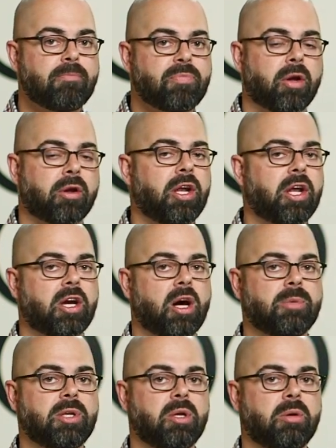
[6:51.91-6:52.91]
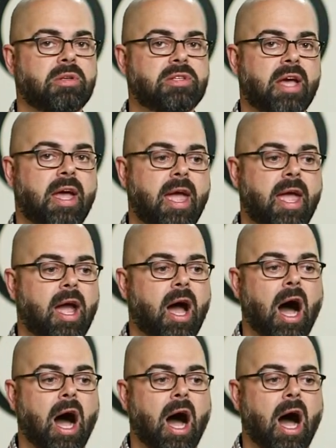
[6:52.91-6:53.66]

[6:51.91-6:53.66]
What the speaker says: they're gonna come to you and say, hey,